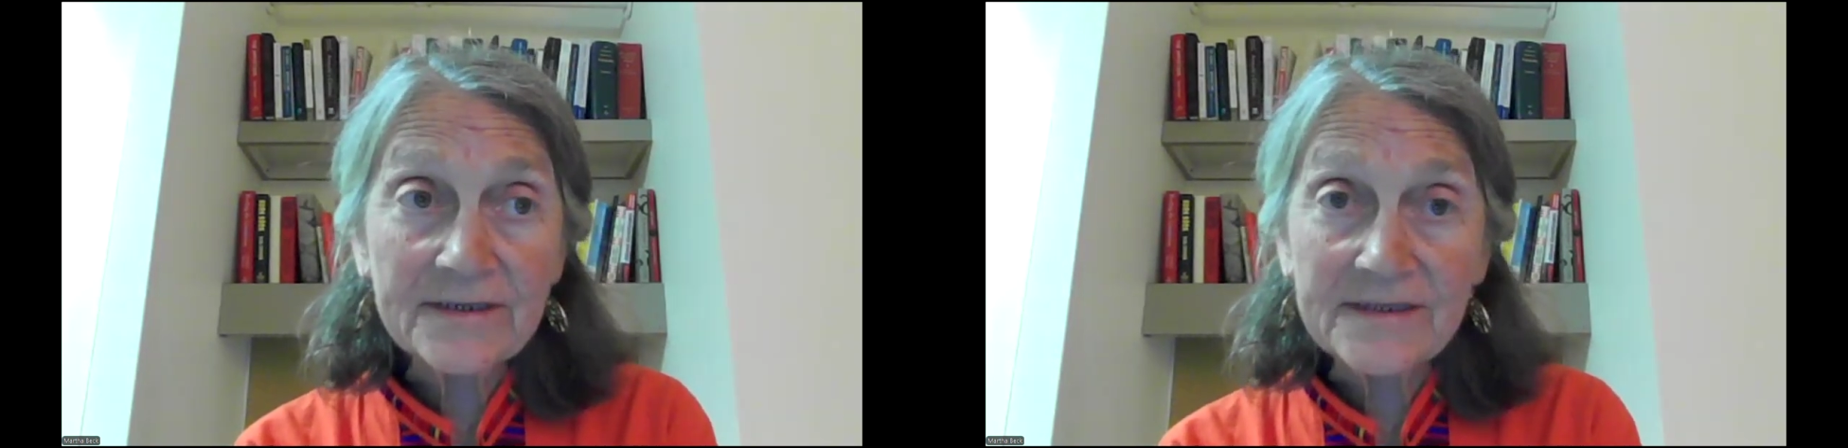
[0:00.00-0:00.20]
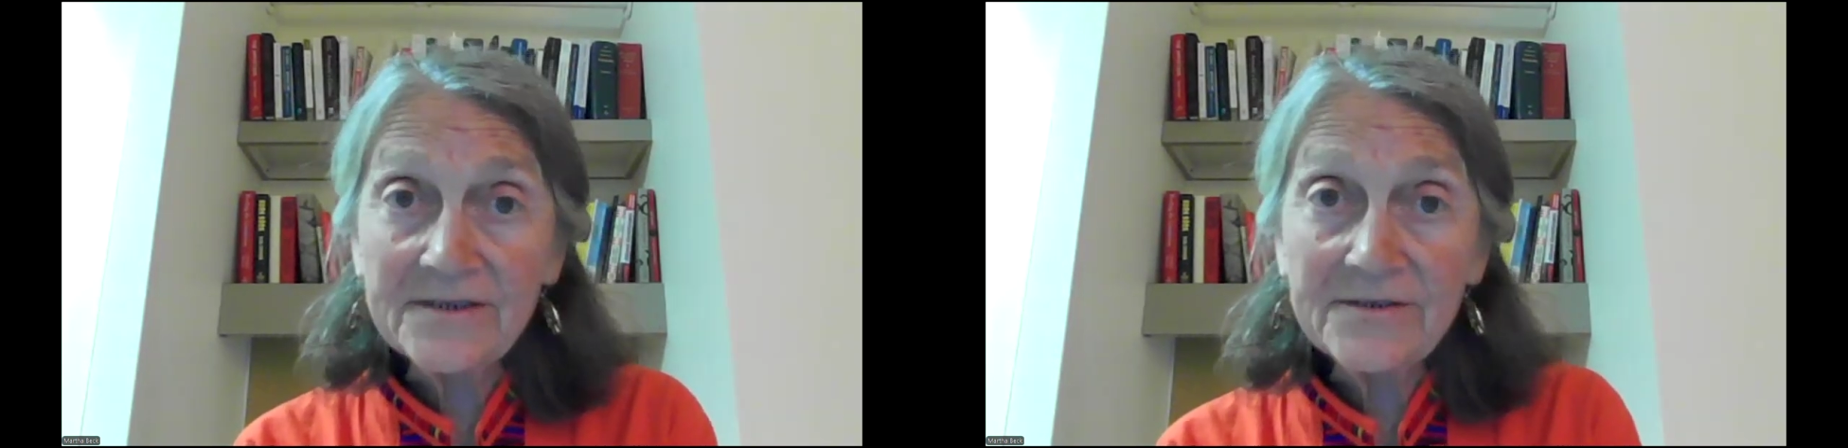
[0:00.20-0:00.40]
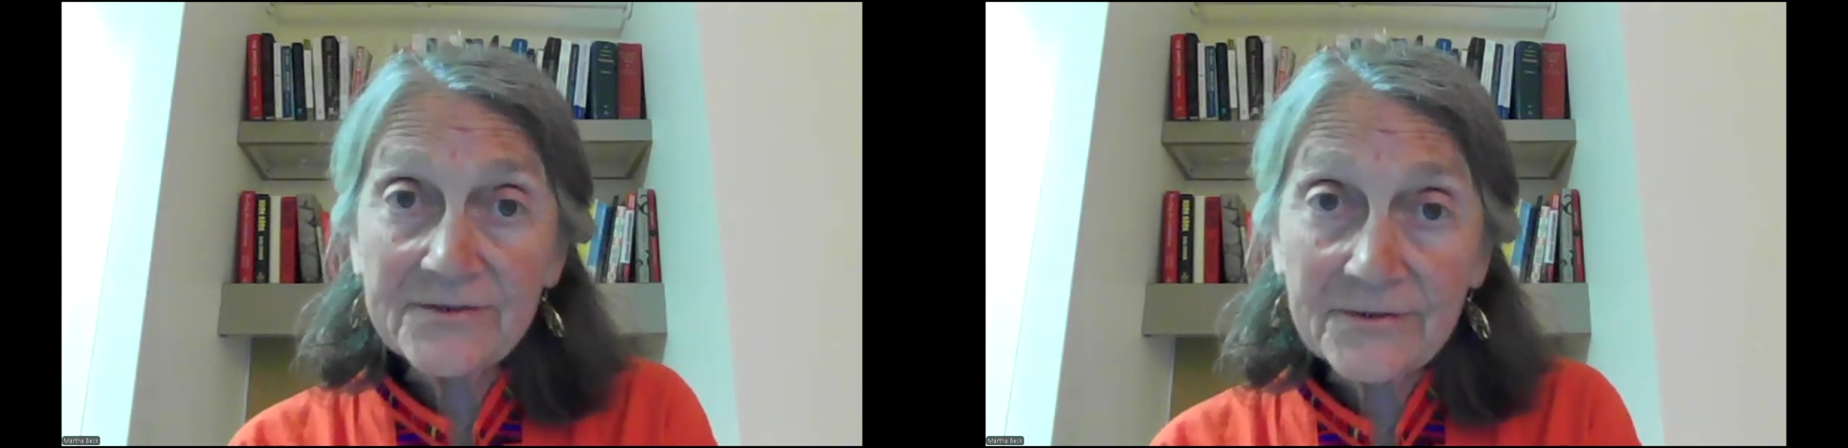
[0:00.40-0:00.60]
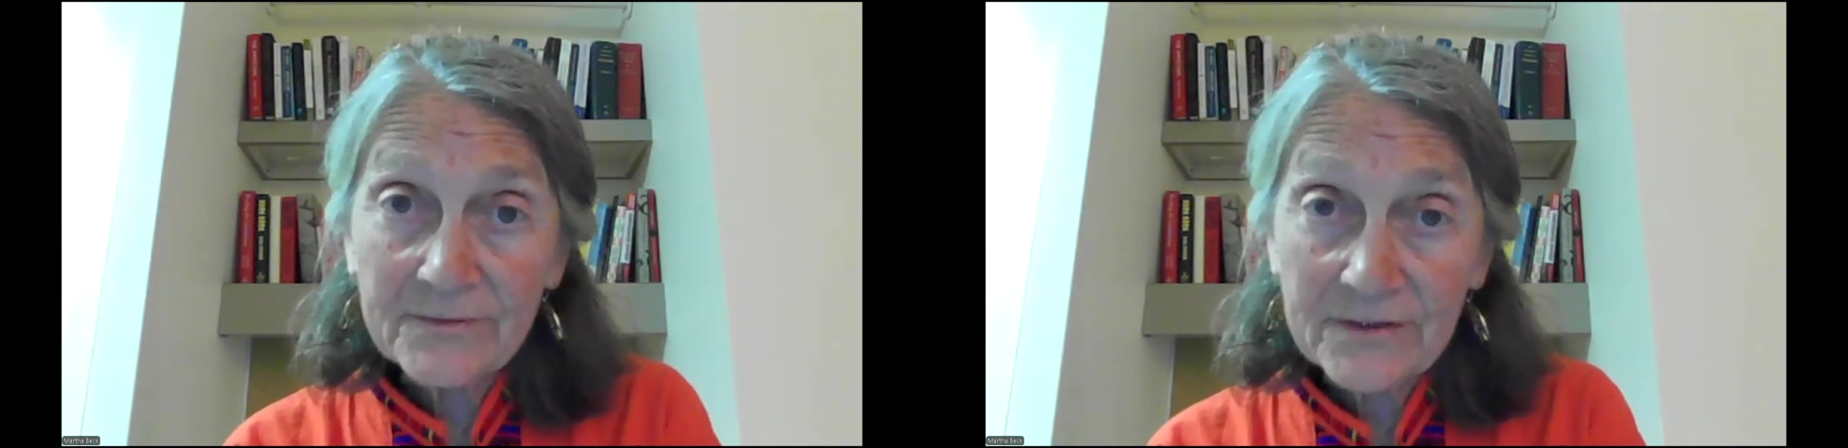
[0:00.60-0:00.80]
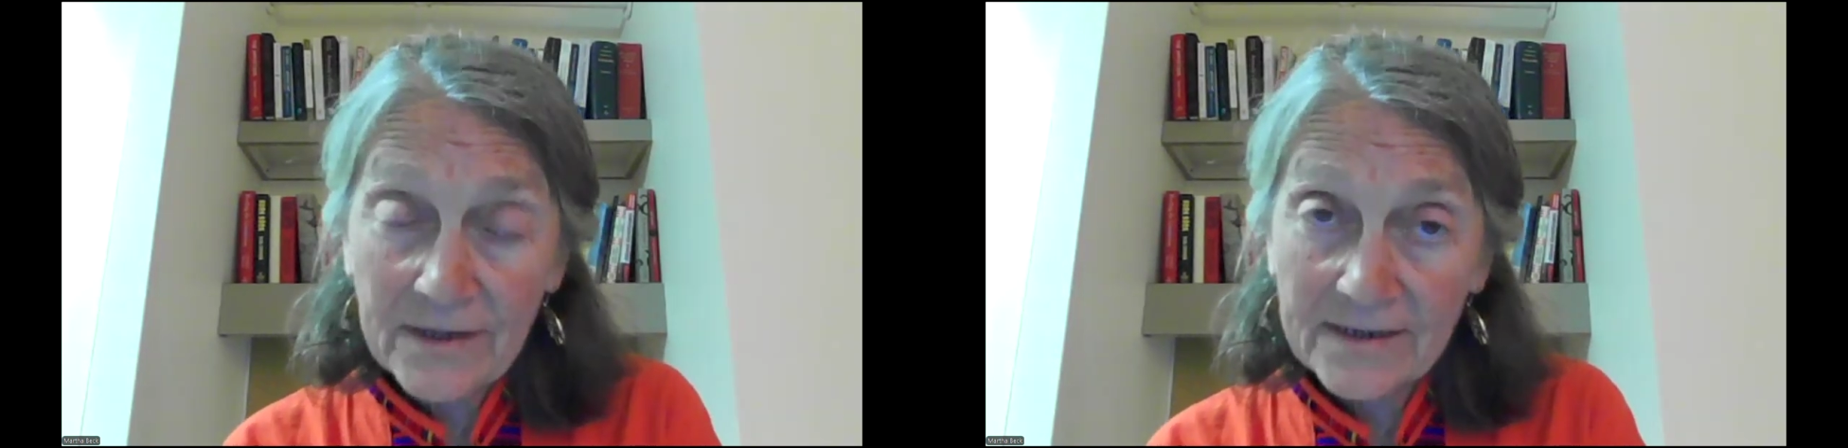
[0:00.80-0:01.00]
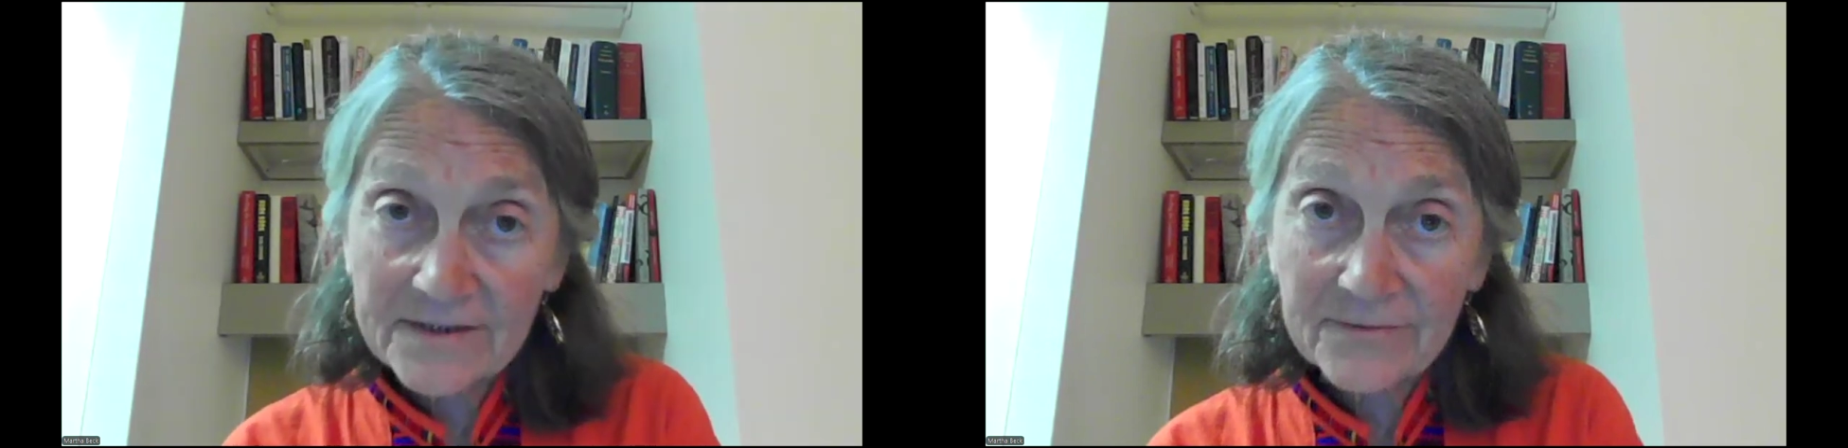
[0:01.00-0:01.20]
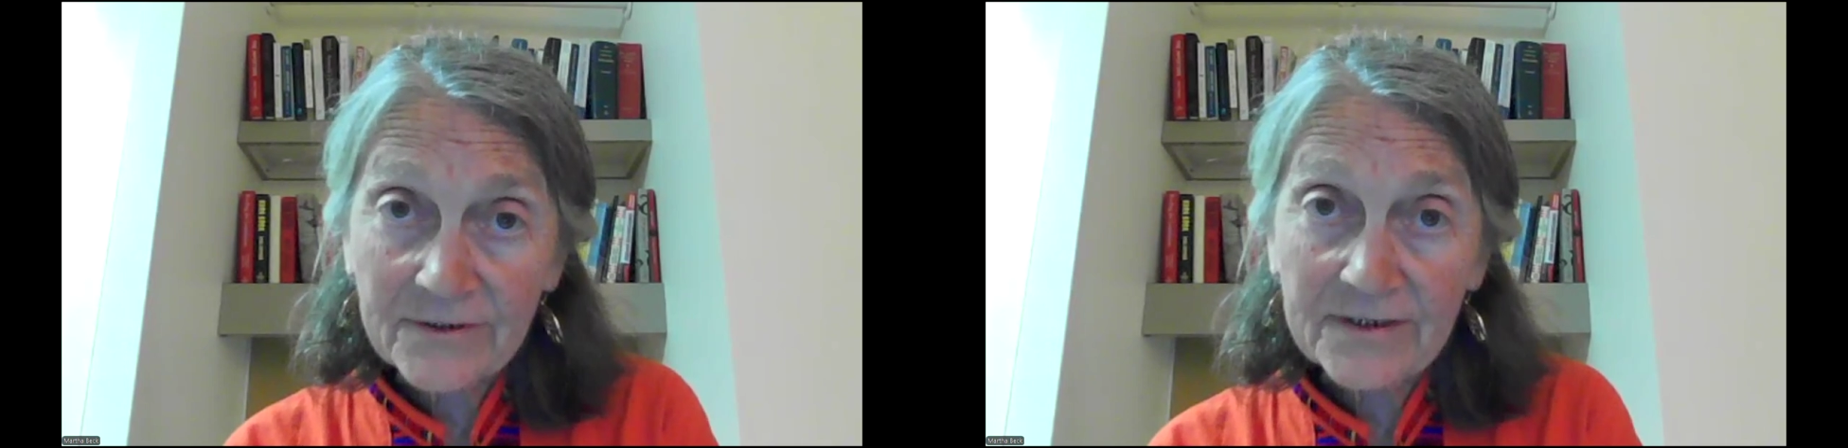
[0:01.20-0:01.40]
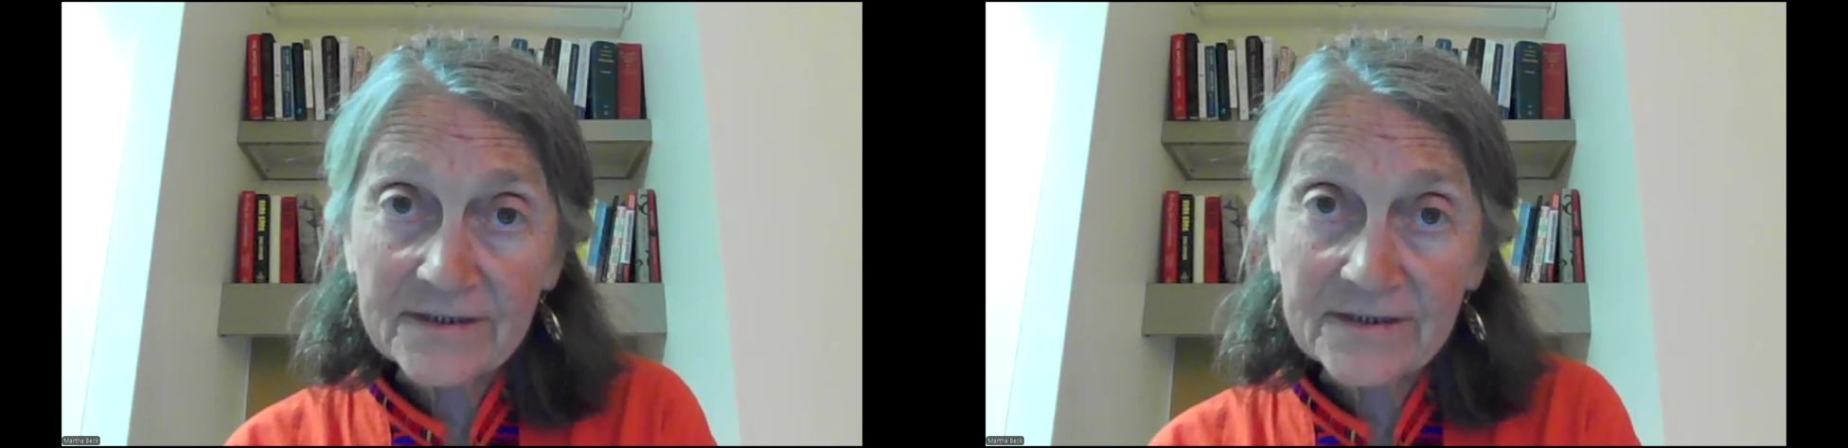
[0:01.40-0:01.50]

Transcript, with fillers: continues from the last one.